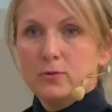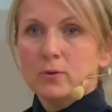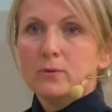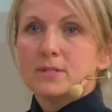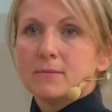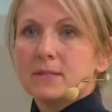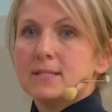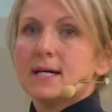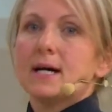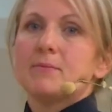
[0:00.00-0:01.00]
know
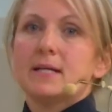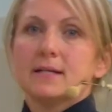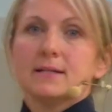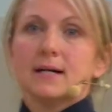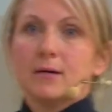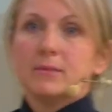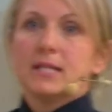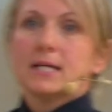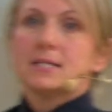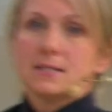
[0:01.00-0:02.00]
something's happening, come and
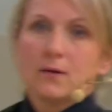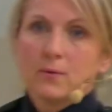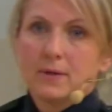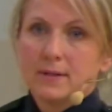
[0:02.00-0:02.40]
let us know.